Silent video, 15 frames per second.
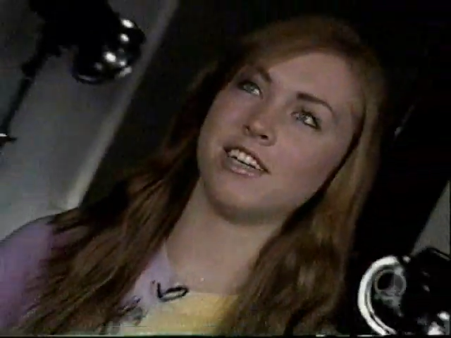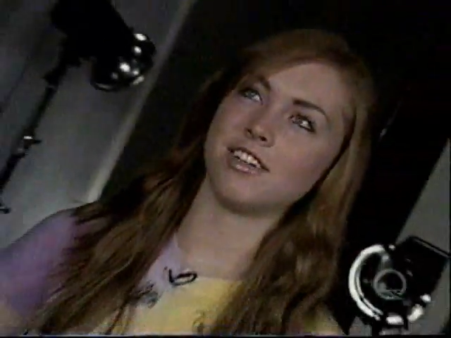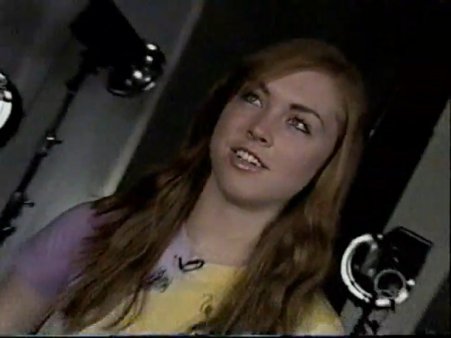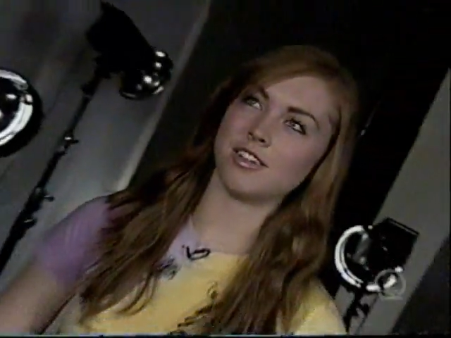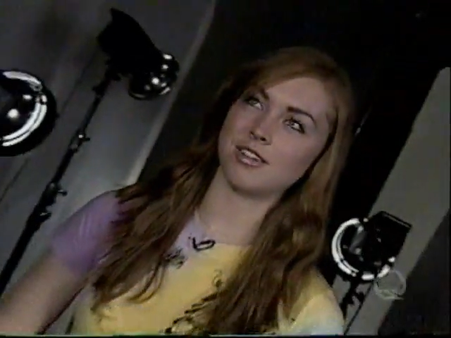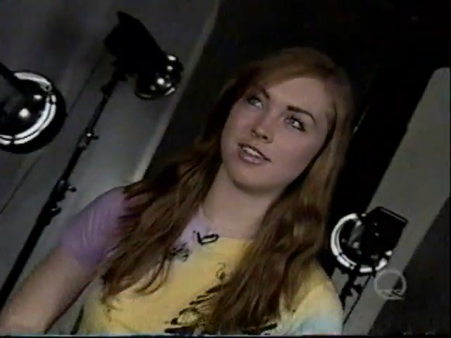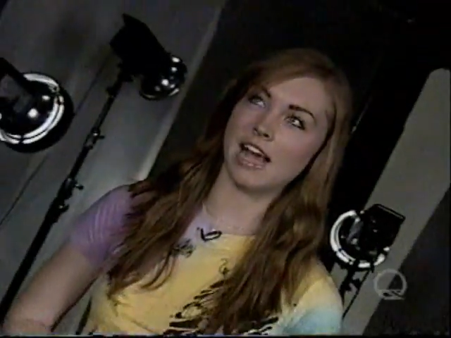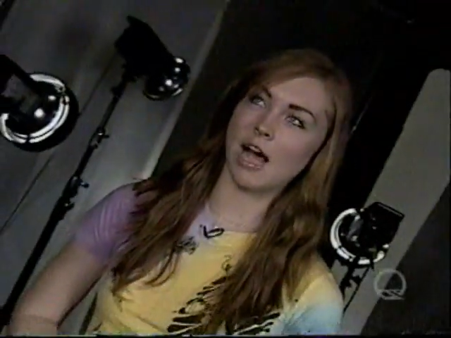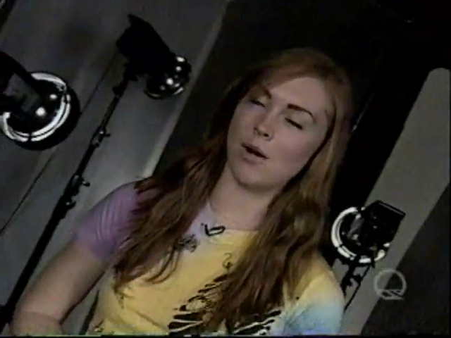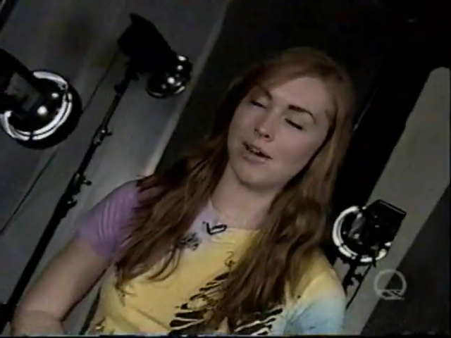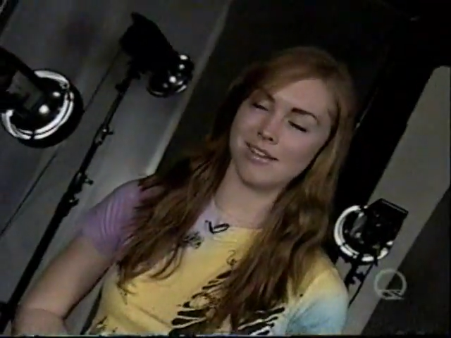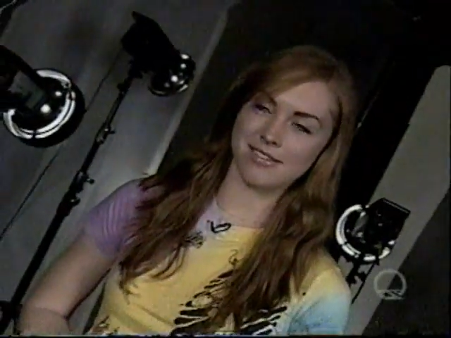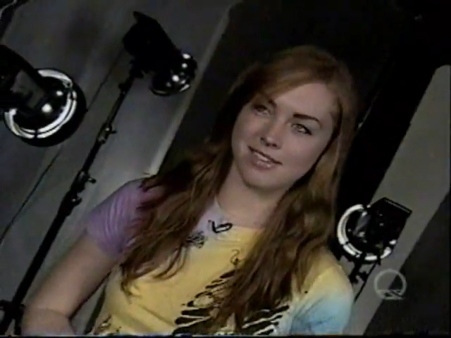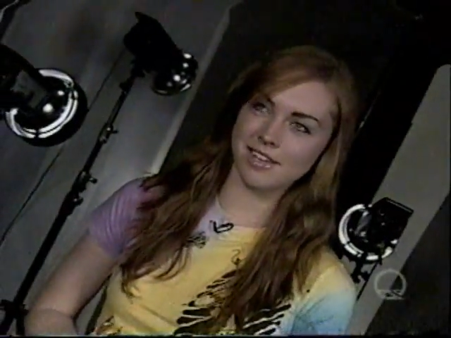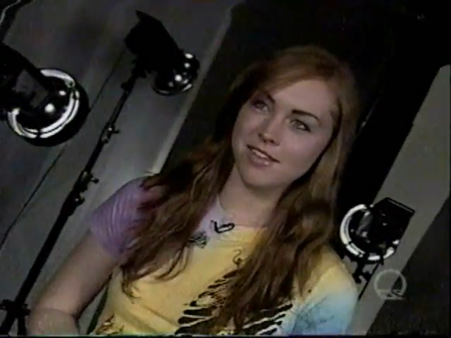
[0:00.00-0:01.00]
changes how
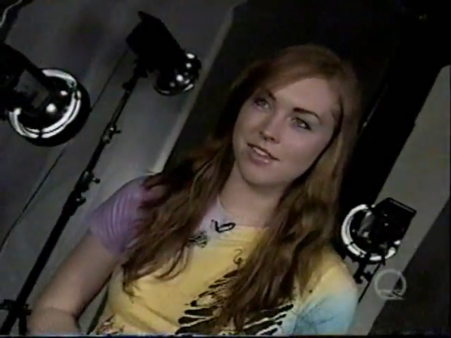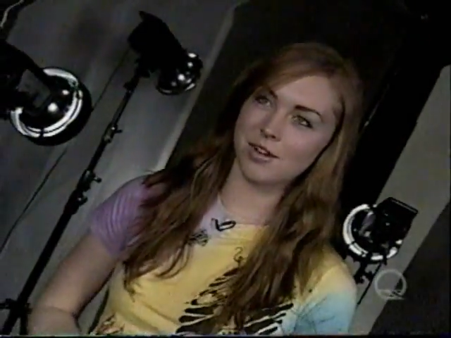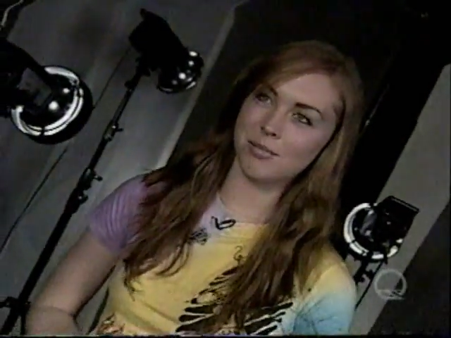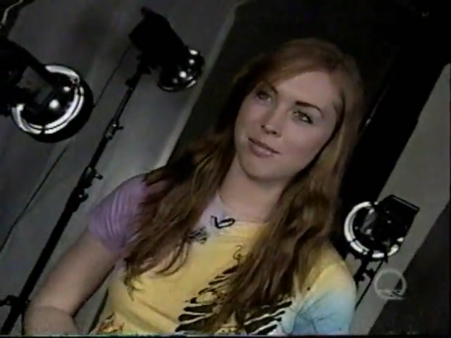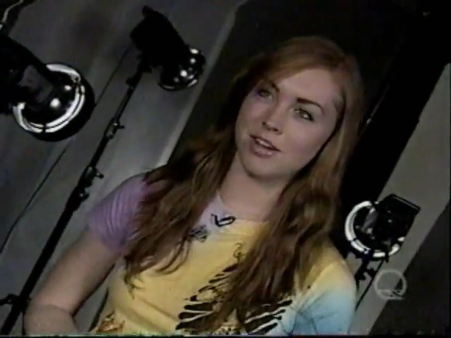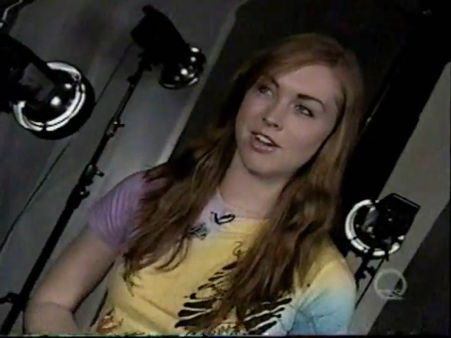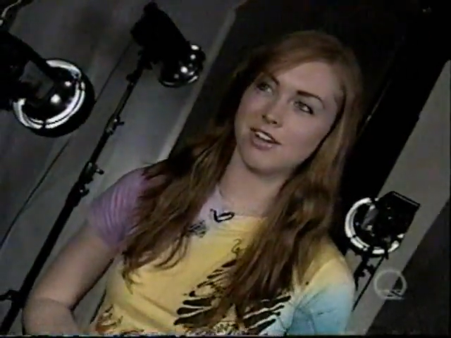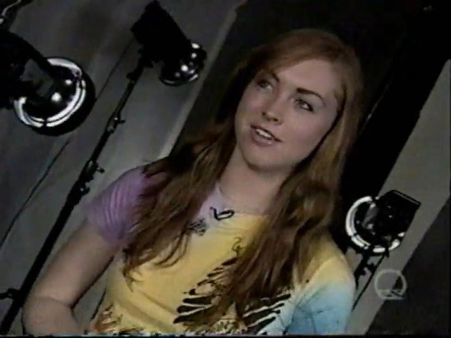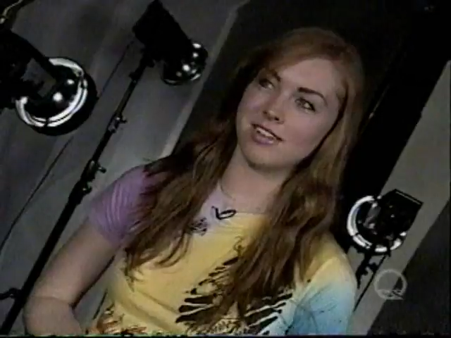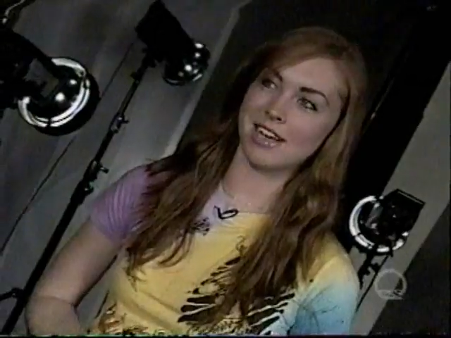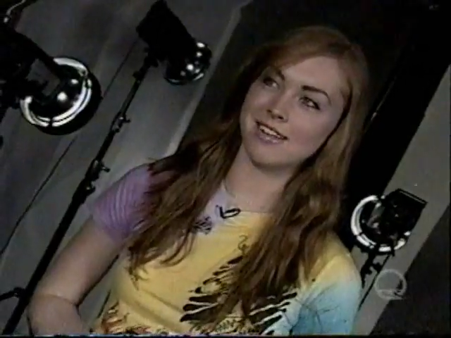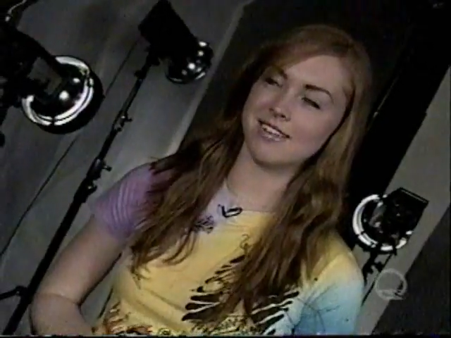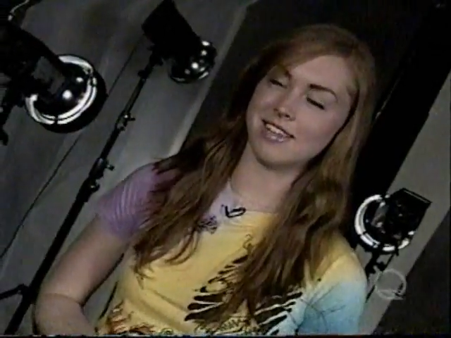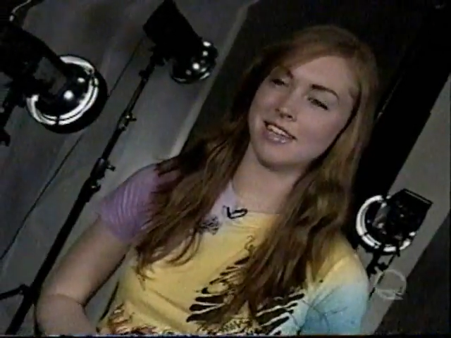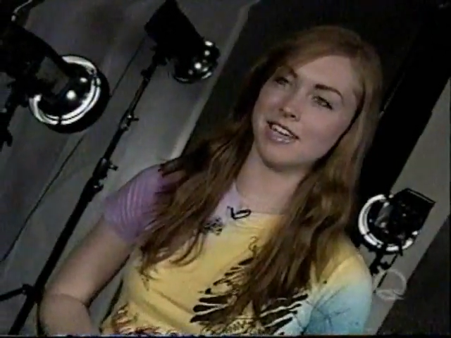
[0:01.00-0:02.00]
I see them because
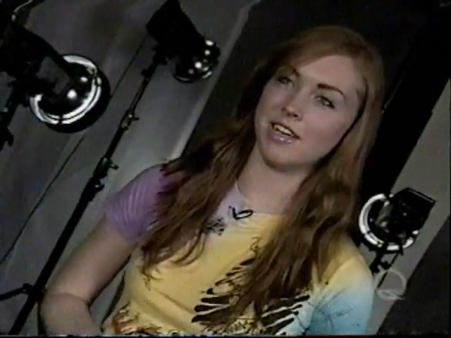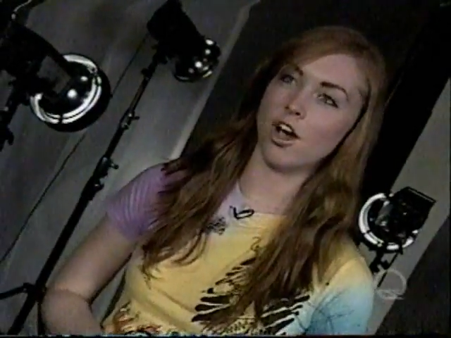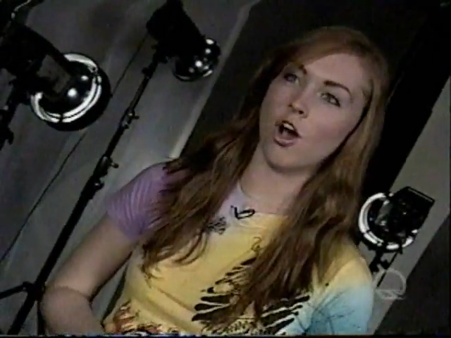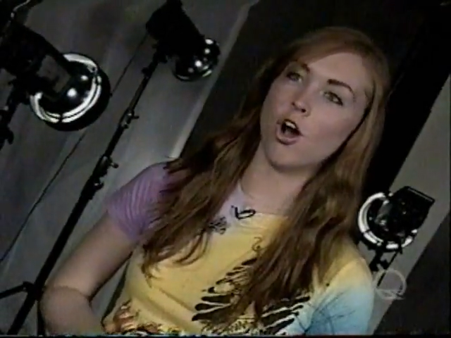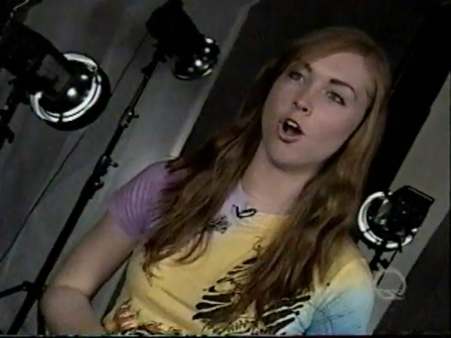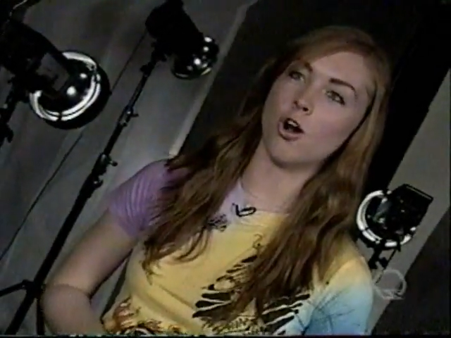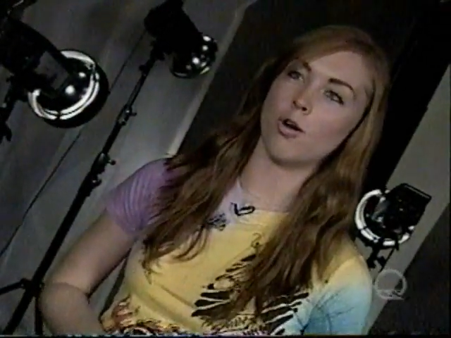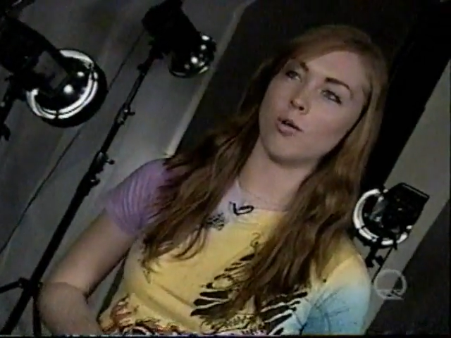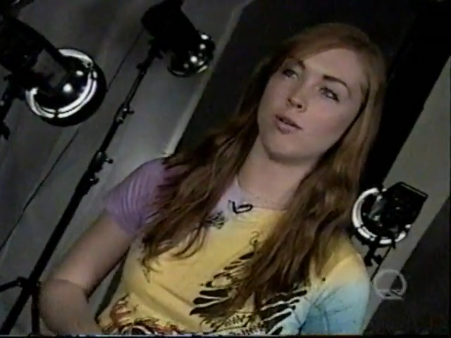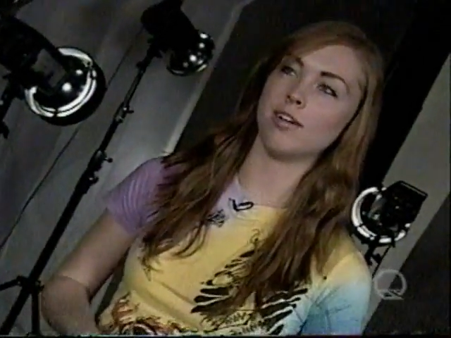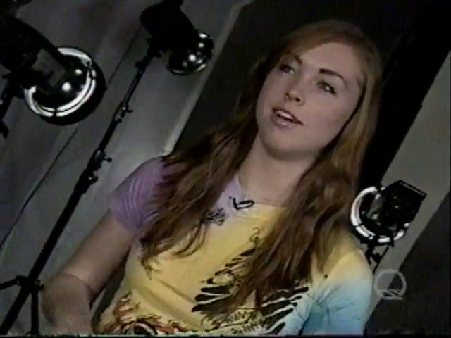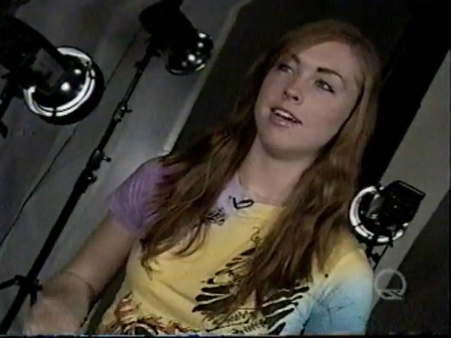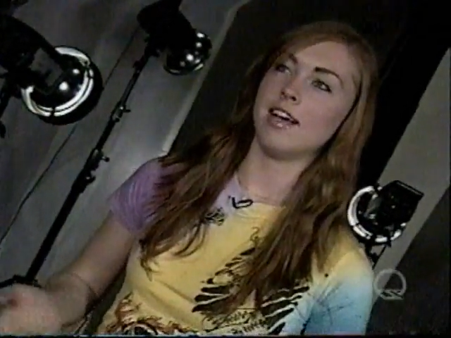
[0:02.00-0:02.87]
I see, oh,